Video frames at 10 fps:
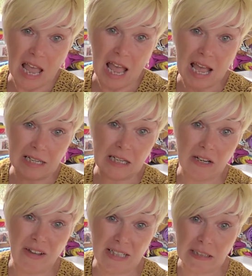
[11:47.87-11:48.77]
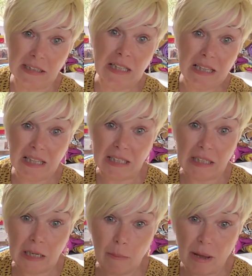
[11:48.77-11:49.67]
And I'll have had a little
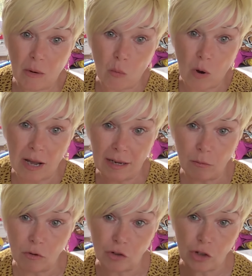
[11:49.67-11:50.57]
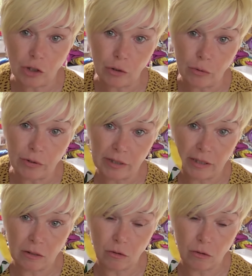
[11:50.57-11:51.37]
think about what I want to use this